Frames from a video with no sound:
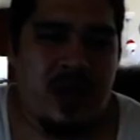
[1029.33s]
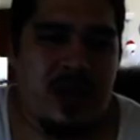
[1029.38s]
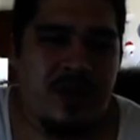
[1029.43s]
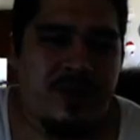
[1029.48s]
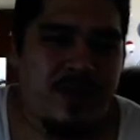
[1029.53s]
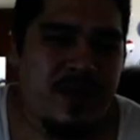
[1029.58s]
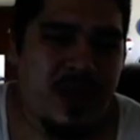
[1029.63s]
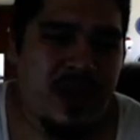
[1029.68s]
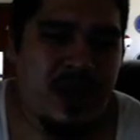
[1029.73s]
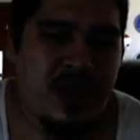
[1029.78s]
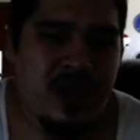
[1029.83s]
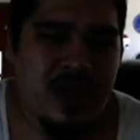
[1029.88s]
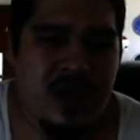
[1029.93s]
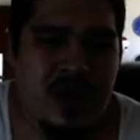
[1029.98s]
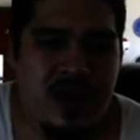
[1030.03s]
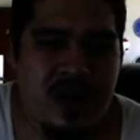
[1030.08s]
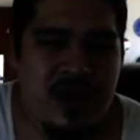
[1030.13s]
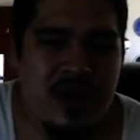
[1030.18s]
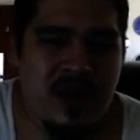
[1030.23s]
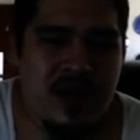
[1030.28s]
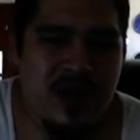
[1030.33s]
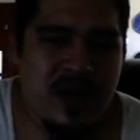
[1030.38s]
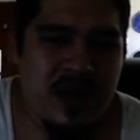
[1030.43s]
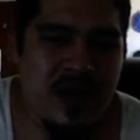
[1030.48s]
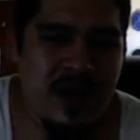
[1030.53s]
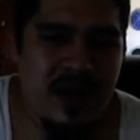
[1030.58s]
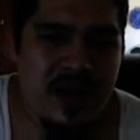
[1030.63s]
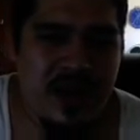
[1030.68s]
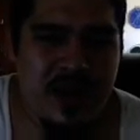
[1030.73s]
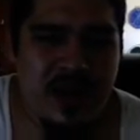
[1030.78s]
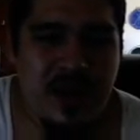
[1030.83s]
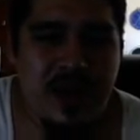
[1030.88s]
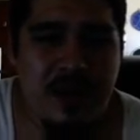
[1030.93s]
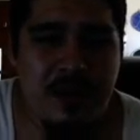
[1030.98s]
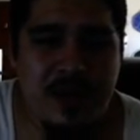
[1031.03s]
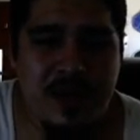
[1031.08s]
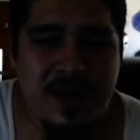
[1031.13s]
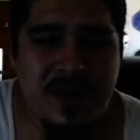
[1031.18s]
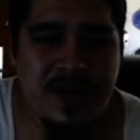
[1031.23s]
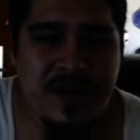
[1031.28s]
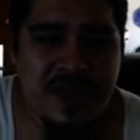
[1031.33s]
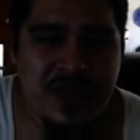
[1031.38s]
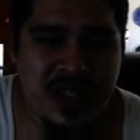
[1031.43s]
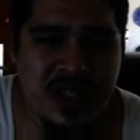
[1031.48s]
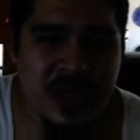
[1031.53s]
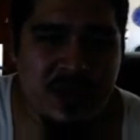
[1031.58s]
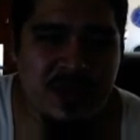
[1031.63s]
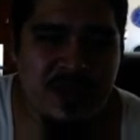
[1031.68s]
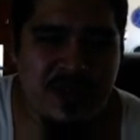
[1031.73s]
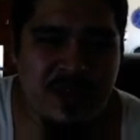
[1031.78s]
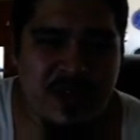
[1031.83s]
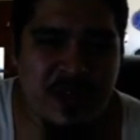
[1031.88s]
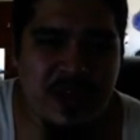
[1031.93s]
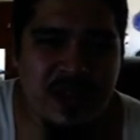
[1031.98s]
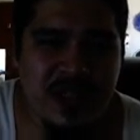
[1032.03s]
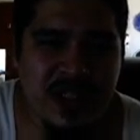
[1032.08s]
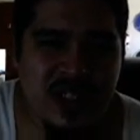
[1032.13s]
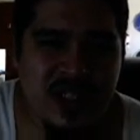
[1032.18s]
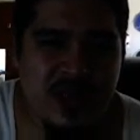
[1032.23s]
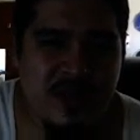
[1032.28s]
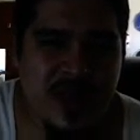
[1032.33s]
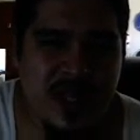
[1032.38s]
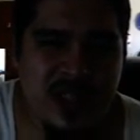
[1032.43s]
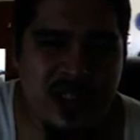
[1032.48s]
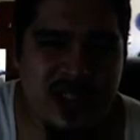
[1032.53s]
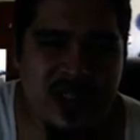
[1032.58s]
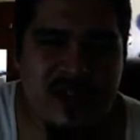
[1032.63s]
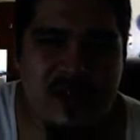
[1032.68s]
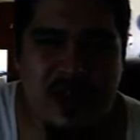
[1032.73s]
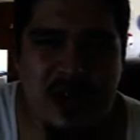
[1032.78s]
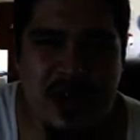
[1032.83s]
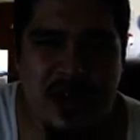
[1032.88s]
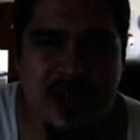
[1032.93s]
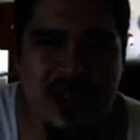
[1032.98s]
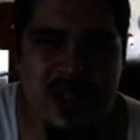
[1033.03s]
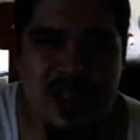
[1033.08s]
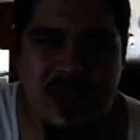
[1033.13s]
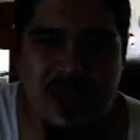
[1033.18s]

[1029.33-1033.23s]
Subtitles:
there are a number of different types of flooring. This is the basic flooring. This is